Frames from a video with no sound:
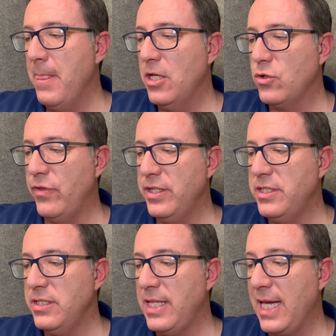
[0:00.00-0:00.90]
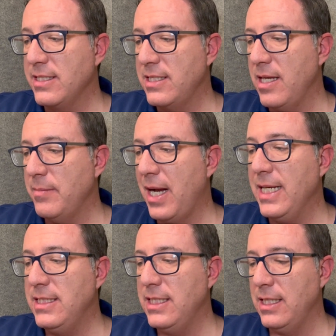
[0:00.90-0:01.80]
So this is that same
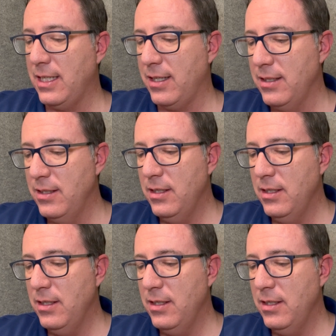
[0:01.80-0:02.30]
idea